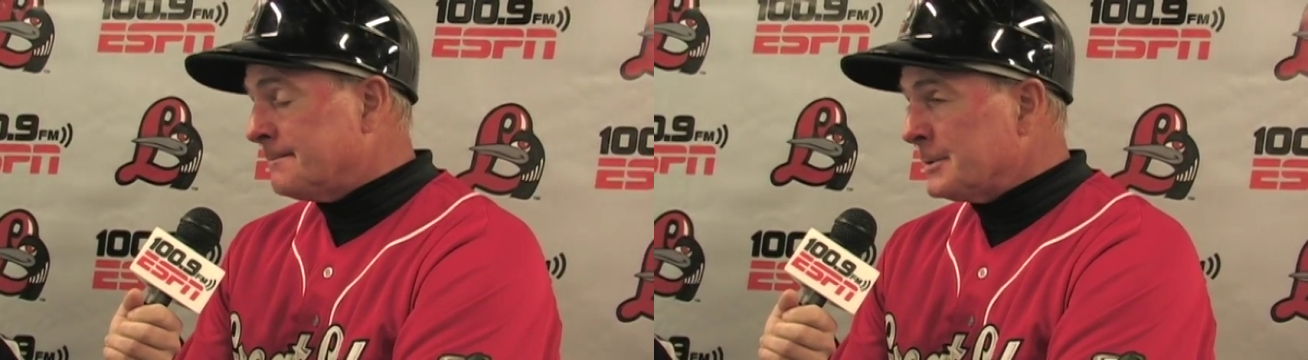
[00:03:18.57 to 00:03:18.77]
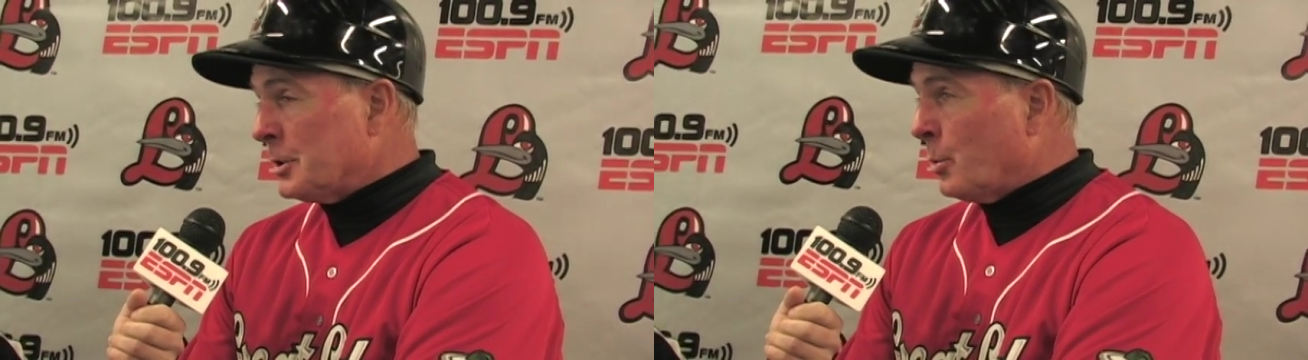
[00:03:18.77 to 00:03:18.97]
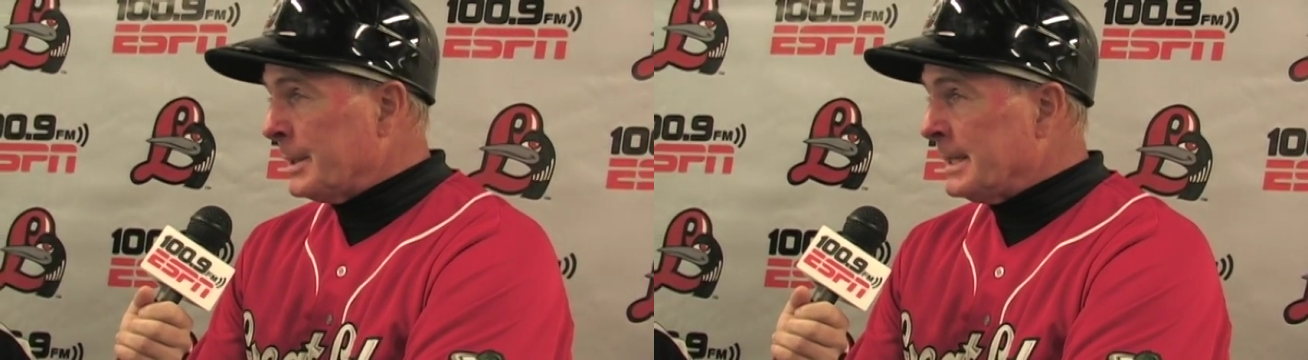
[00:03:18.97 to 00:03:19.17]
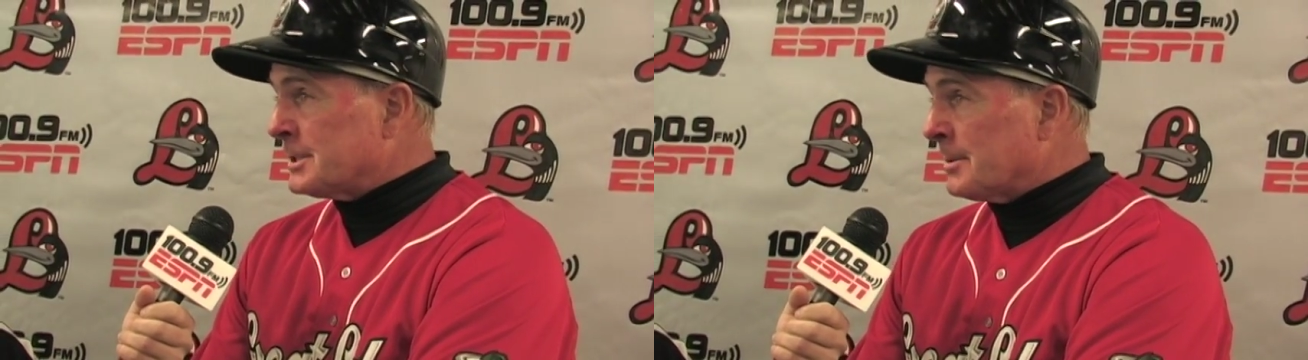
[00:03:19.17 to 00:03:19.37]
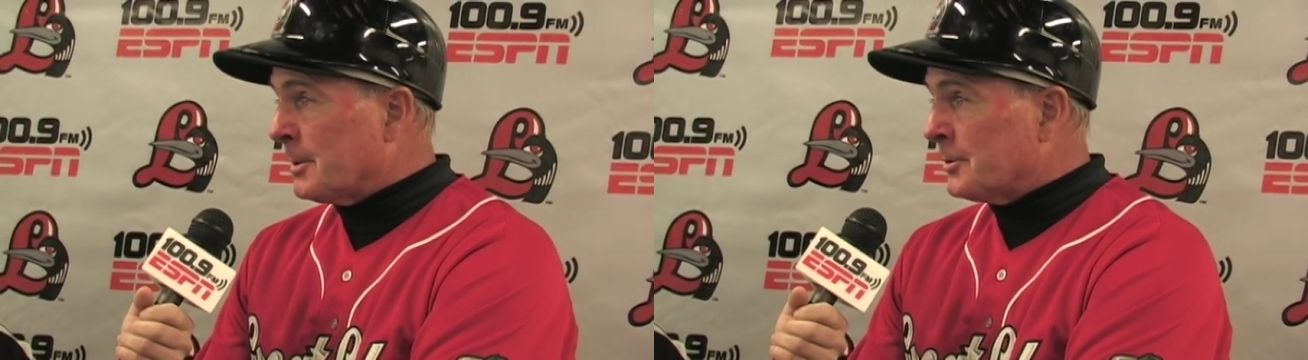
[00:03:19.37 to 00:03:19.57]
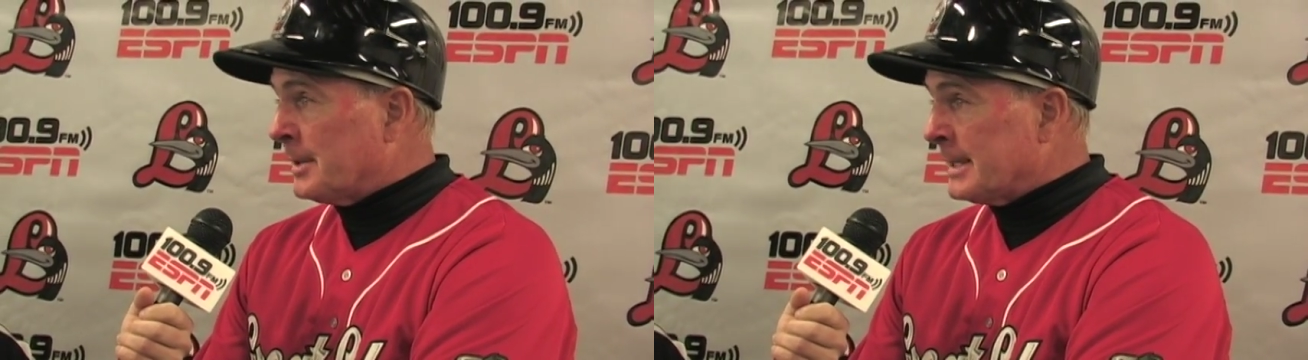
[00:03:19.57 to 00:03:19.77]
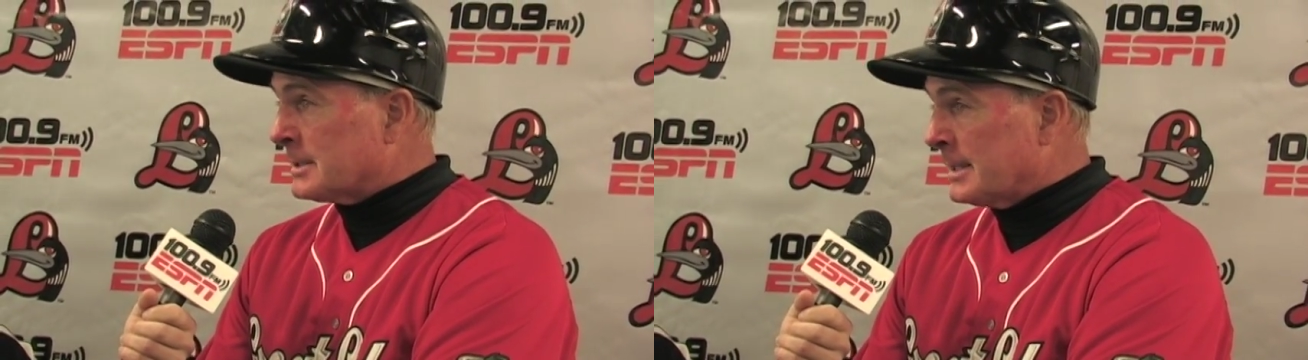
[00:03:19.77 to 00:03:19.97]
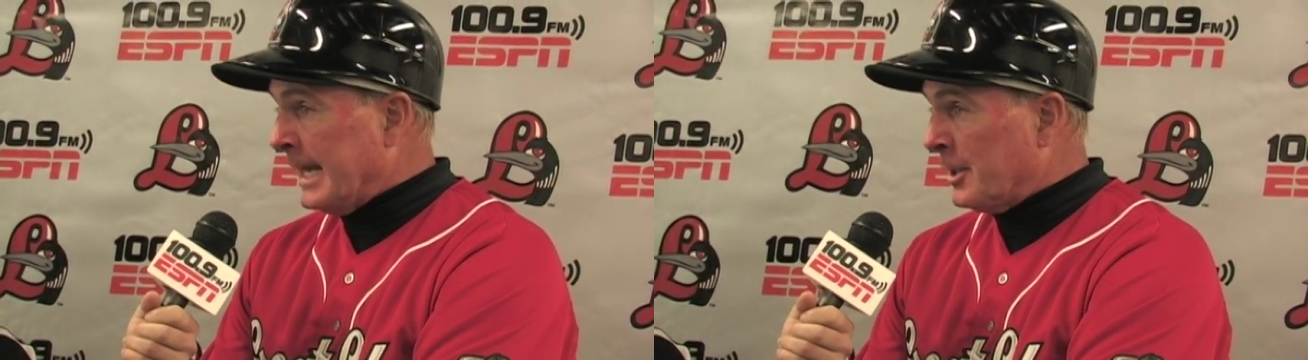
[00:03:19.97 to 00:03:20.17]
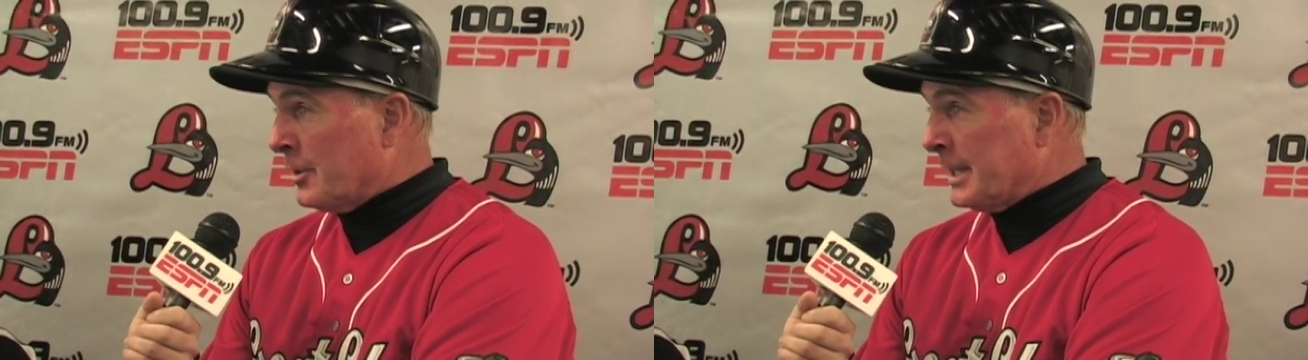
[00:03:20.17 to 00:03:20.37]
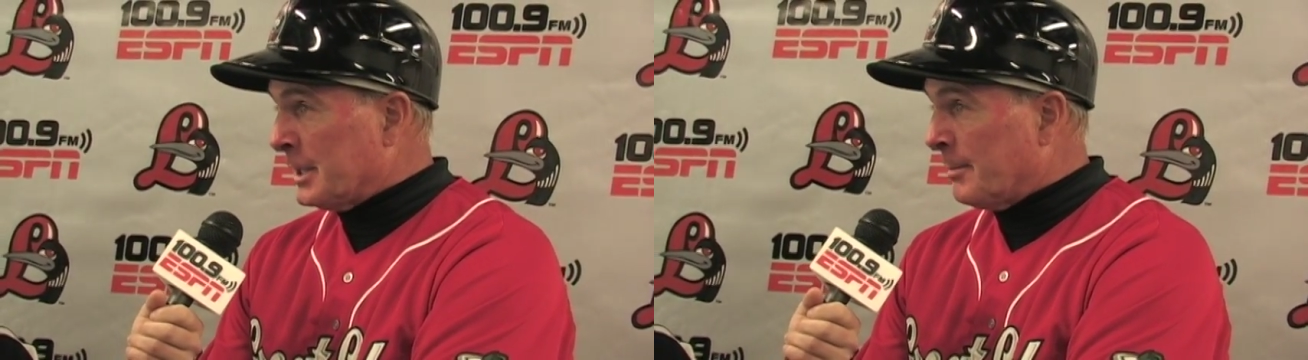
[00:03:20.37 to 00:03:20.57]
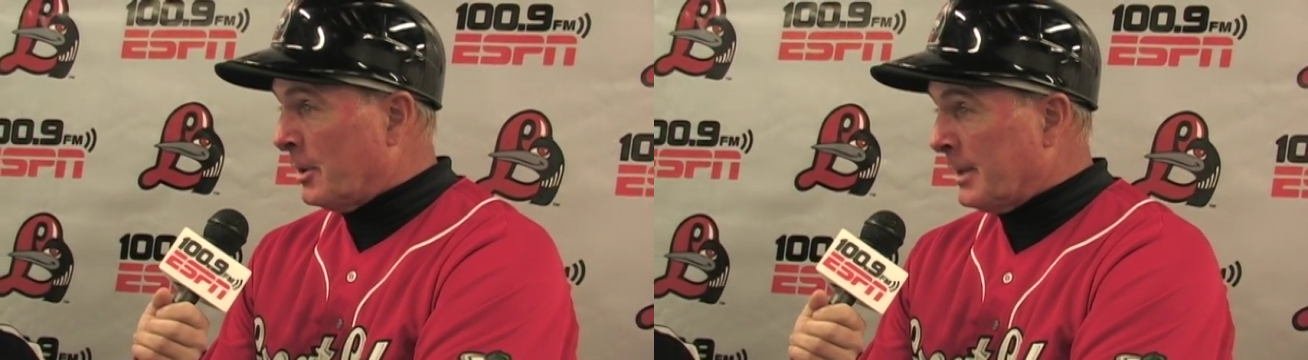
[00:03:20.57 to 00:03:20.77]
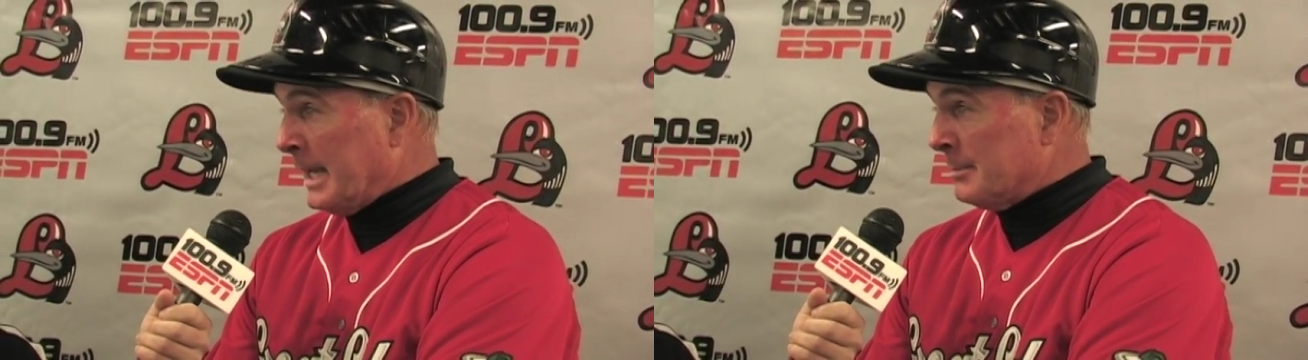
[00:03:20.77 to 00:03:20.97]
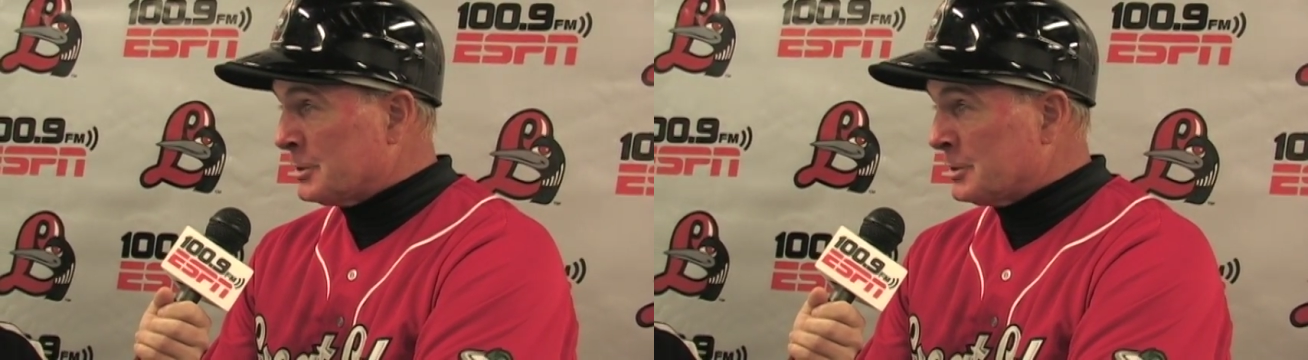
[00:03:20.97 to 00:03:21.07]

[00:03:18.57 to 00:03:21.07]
you know, we did some good things today early in the ball game.